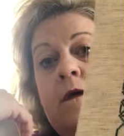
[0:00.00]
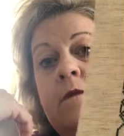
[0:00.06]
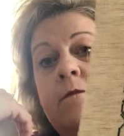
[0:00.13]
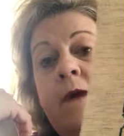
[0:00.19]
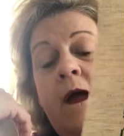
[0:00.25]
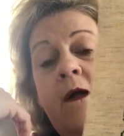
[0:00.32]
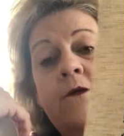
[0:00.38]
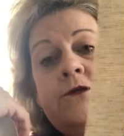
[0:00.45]

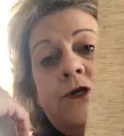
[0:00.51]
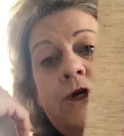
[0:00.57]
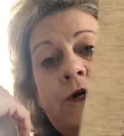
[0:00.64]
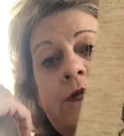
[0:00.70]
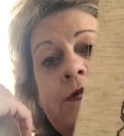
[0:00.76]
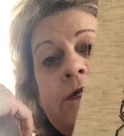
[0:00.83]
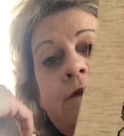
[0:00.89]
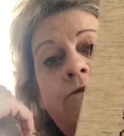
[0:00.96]
My
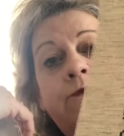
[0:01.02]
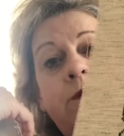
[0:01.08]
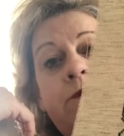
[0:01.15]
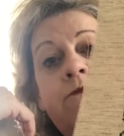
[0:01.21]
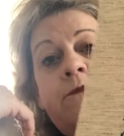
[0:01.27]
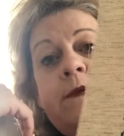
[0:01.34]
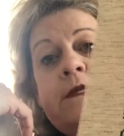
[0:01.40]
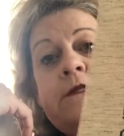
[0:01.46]
alternative would
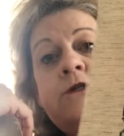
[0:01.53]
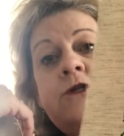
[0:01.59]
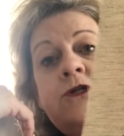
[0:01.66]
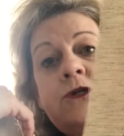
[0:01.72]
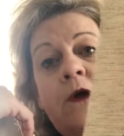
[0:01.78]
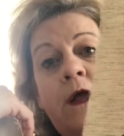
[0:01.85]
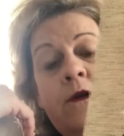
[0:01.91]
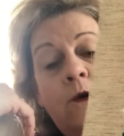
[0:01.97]
have been to
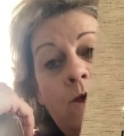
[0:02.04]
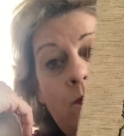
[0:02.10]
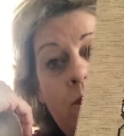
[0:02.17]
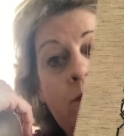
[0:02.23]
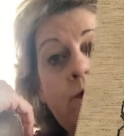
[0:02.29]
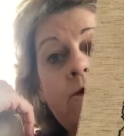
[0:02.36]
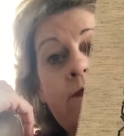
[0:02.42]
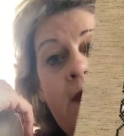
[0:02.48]
try to order